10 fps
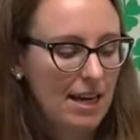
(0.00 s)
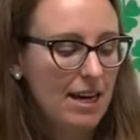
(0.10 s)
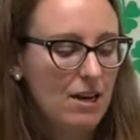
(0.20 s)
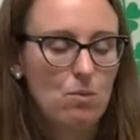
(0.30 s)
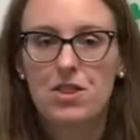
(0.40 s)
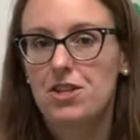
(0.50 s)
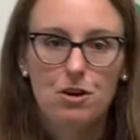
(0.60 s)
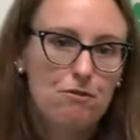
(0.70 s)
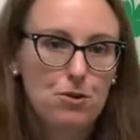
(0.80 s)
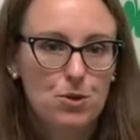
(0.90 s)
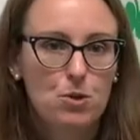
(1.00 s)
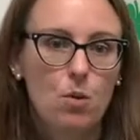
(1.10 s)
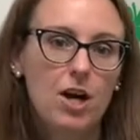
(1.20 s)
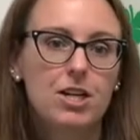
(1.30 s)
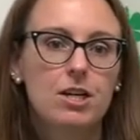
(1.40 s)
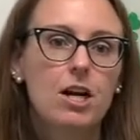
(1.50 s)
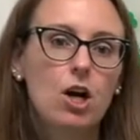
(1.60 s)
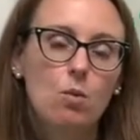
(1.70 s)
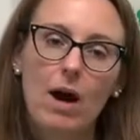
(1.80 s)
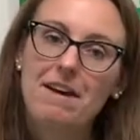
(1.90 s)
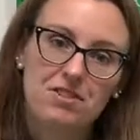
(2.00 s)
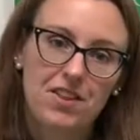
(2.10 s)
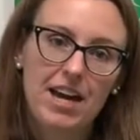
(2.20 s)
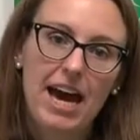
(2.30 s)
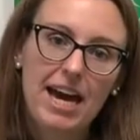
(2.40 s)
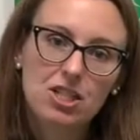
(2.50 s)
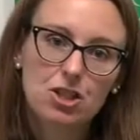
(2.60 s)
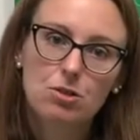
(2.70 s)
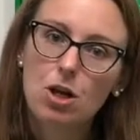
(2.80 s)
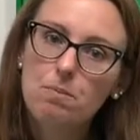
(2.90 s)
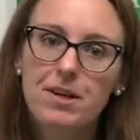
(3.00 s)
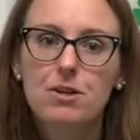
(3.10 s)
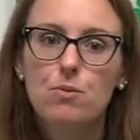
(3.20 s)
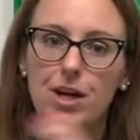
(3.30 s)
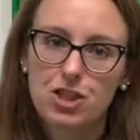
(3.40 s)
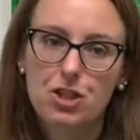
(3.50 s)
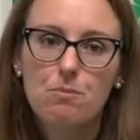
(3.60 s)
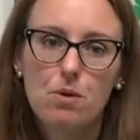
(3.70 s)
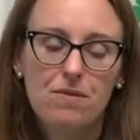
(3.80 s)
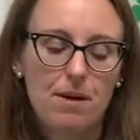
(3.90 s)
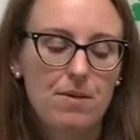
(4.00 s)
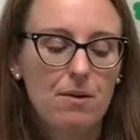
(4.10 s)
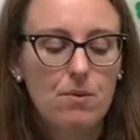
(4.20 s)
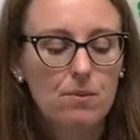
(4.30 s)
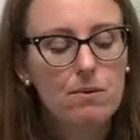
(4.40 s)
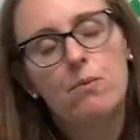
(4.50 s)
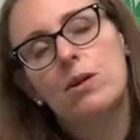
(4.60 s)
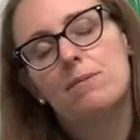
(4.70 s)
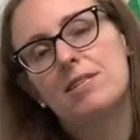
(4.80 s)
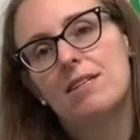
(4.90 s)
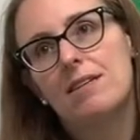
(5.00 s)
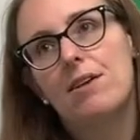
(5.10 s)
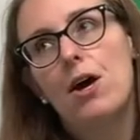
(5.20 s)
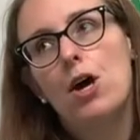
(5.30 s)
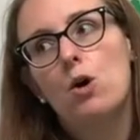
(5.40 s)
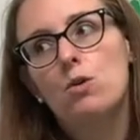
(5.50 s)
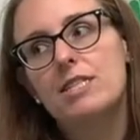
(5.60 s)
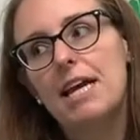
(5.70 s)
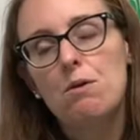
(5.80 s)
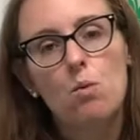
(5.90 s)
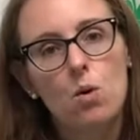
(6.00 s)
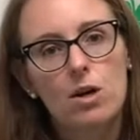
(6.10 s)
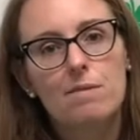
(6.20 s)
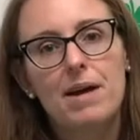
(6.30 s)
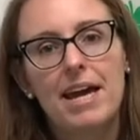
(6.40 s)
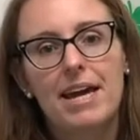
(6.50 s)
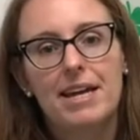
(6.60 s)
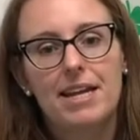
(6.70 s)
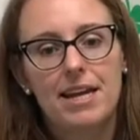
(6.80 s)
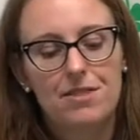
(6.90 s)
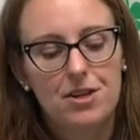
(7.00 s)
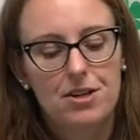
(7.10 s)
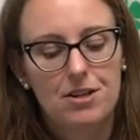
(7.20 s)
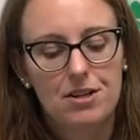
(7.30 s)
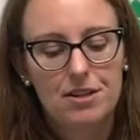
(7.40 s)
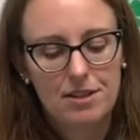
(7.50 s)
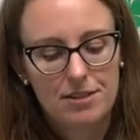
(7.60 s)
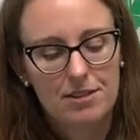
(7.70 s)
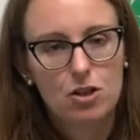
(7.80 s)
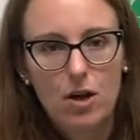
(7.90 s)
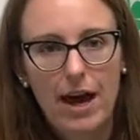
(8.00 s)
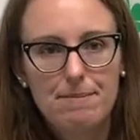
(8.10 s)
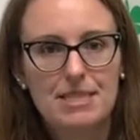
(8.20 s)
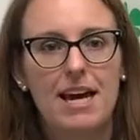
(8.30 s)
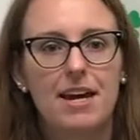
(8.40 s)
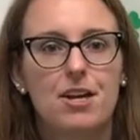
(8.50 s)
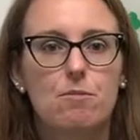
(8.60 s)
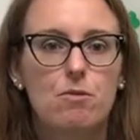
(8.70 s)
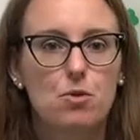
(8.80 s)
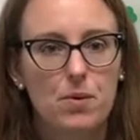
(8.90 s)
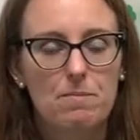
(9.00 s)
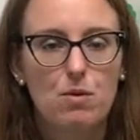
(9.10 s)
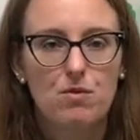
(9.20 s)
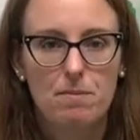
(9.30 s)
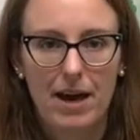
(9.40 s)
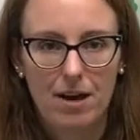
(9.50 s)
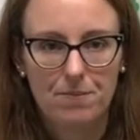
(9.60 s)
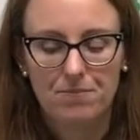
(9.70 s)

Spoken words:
with no food or water after they hatch, so don't be in a rush to move them. We want them to stay warm and in their little habitat here before we move them out.